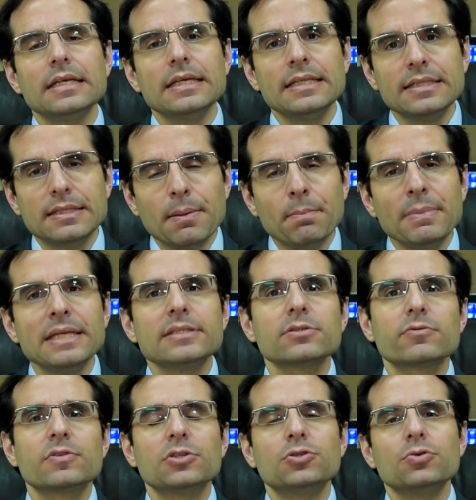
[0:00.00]
in the midst
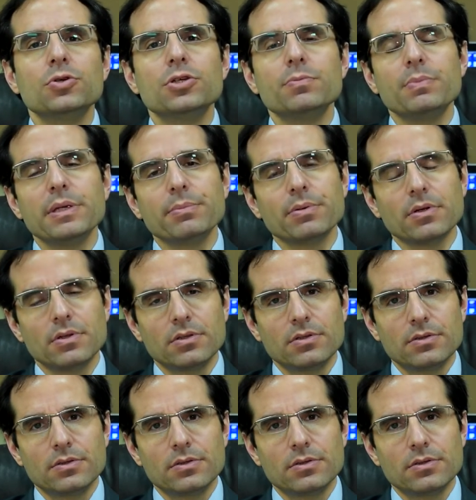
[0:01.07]
of the Jewish people